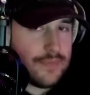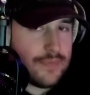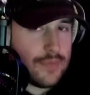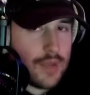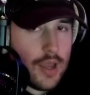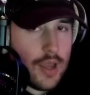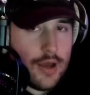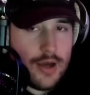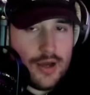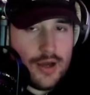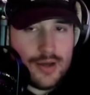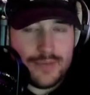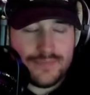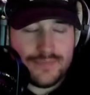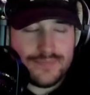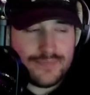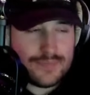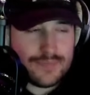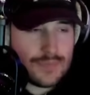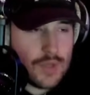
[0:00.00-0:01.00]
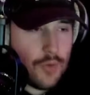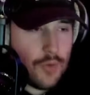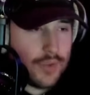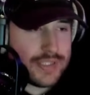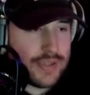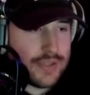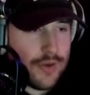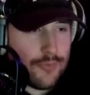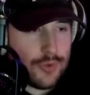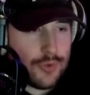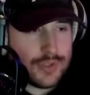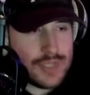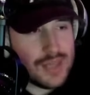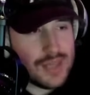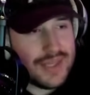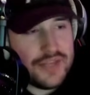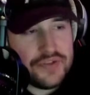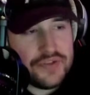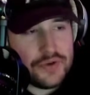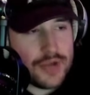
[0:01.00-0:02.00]
What's up? Well, the
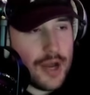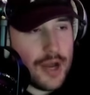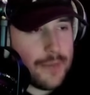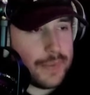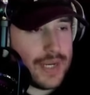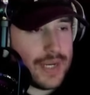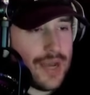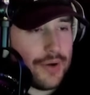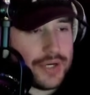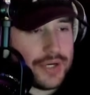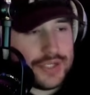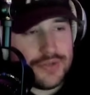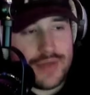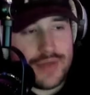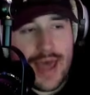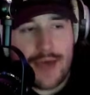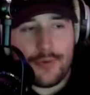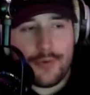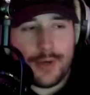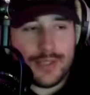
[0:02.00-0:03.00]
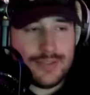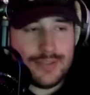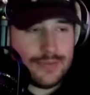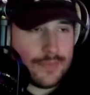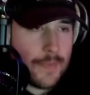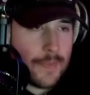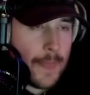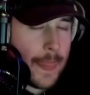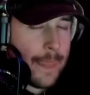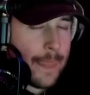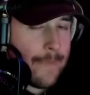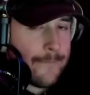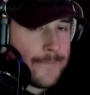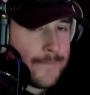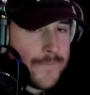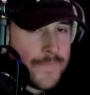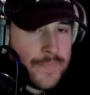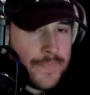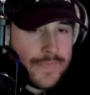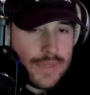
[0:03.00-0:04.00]
Lethal Company. I want to do that one.
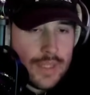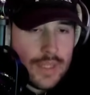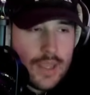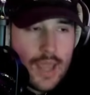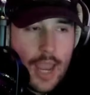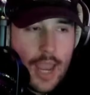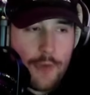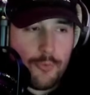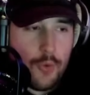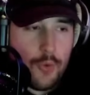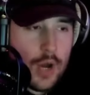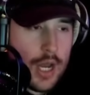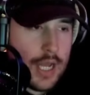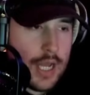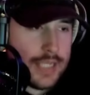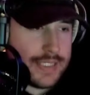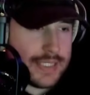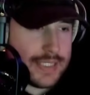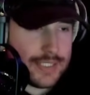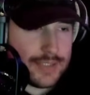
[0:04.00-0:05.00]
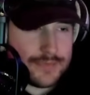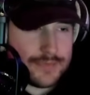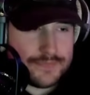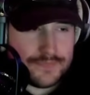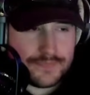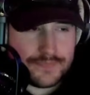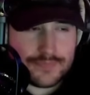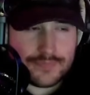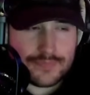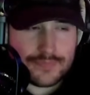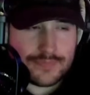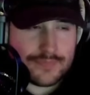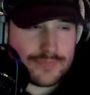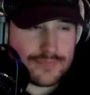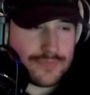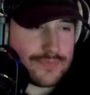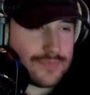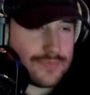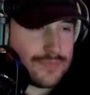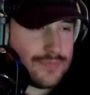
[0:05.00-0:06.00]
I want
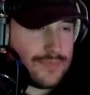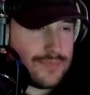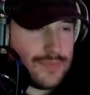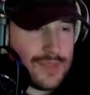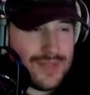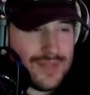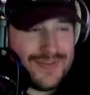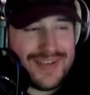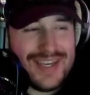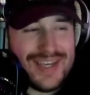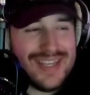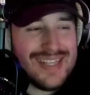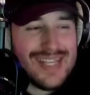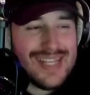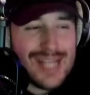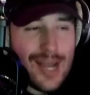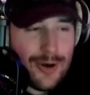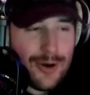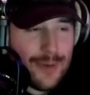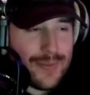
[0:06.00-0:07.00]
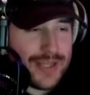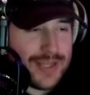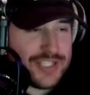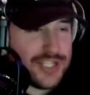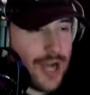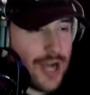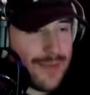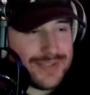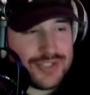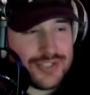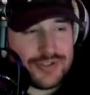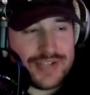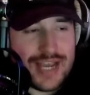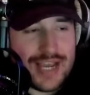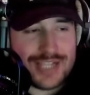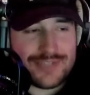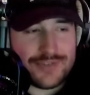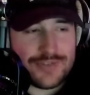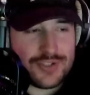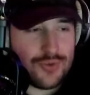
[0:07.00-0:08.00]
to play Geometry Dash
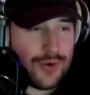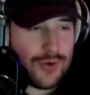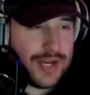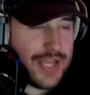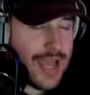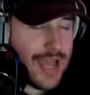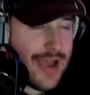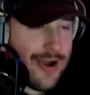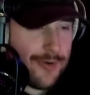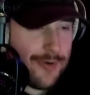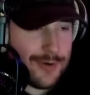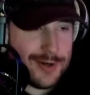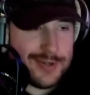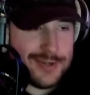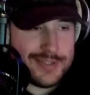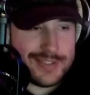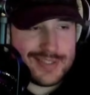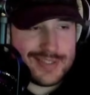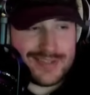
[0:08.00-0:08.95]
for 20 hours.